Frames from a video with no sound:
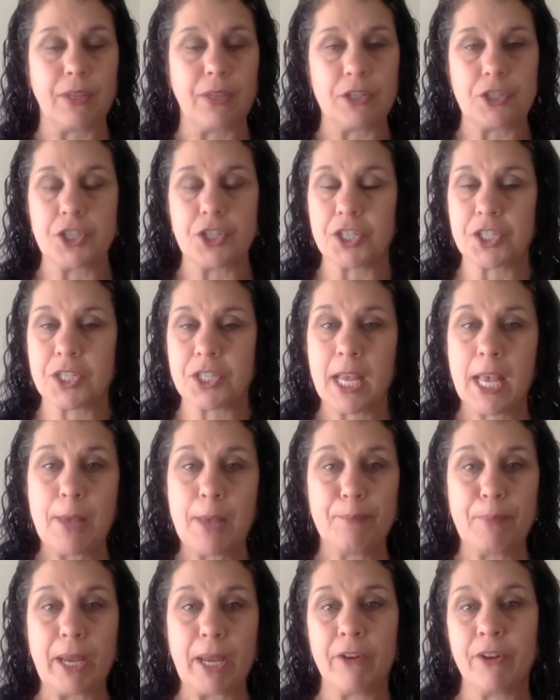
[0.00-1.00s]
and just
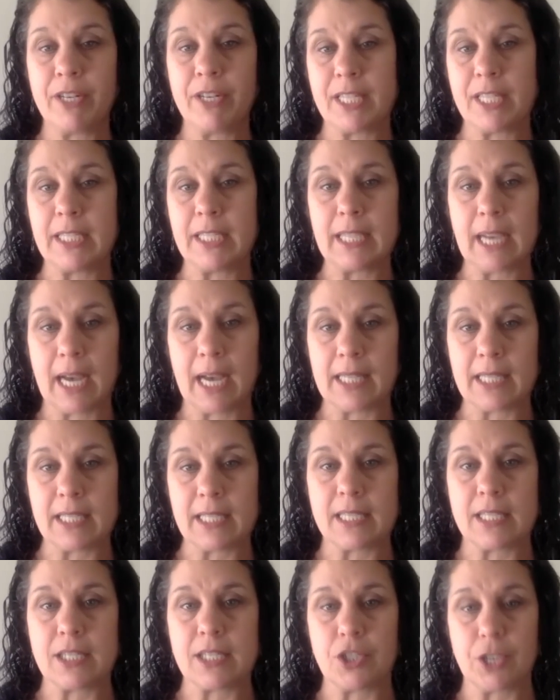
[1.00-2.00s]
parenting
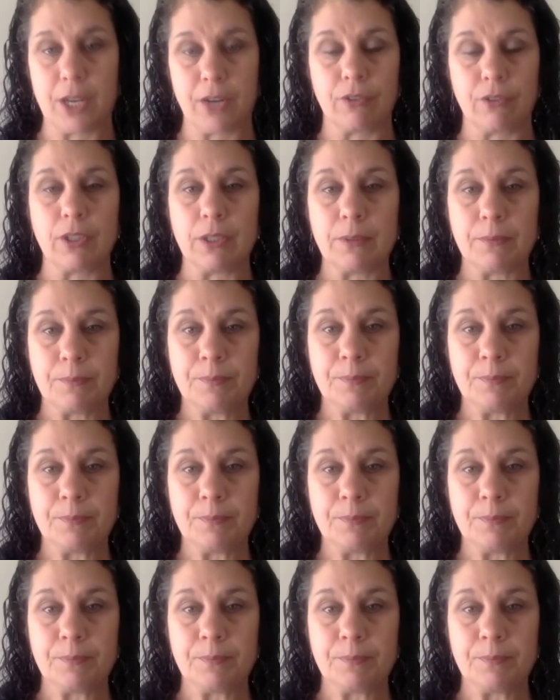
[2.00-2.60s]
guidance in general.